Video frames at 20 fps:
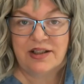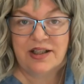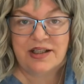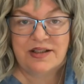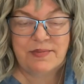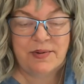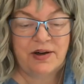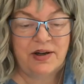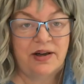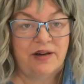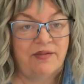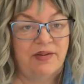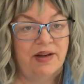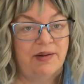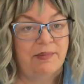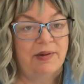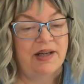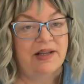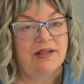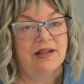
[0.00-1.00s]
That's part of
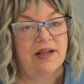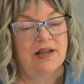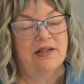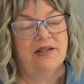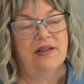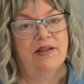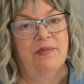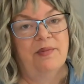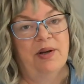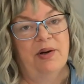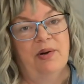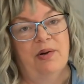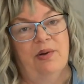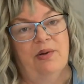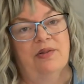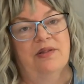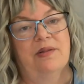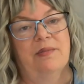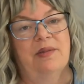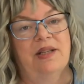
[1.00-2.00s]
it. But it's also about
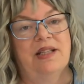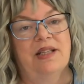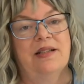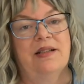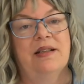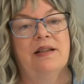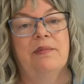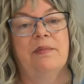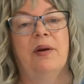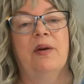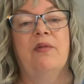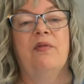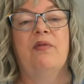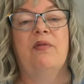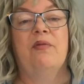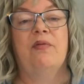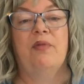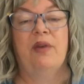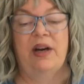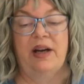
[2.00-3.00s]
wholesomeness and about
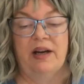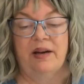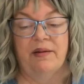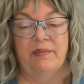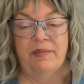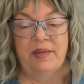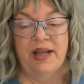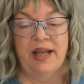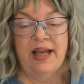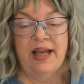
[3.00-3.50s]
freedom.